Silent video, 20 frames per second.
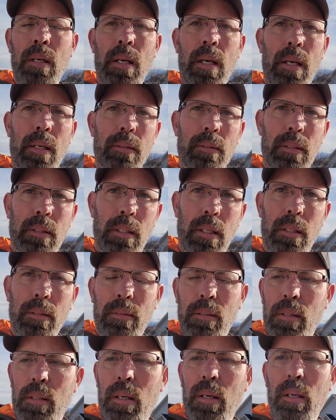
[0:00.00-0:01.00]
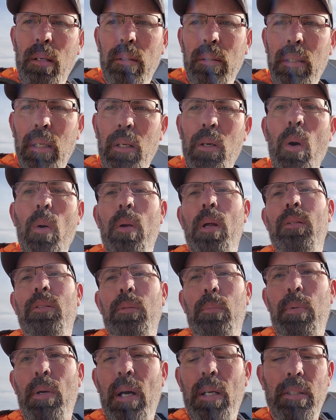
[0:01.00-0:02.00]
and get going on
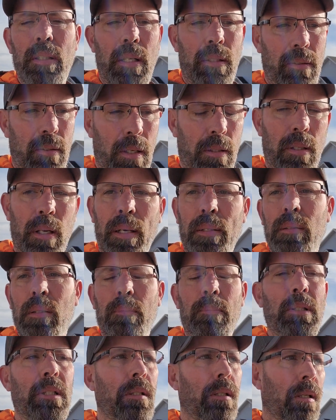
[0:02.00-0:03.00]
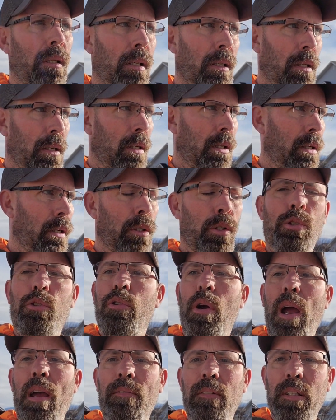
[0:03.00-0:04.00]
some projects. I'd like to be
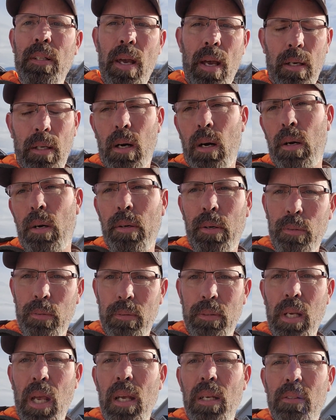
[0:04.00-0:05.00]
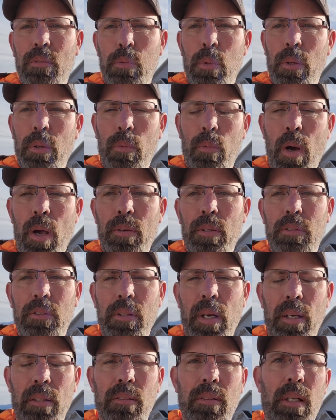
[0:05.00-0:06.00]
driving that car in days where the weather's
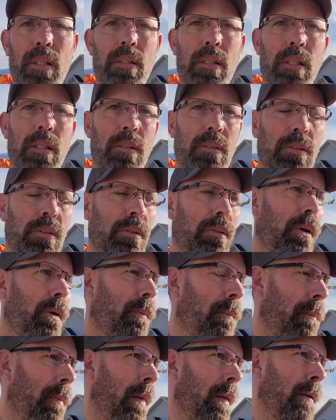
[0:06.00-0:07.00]
nice like this. So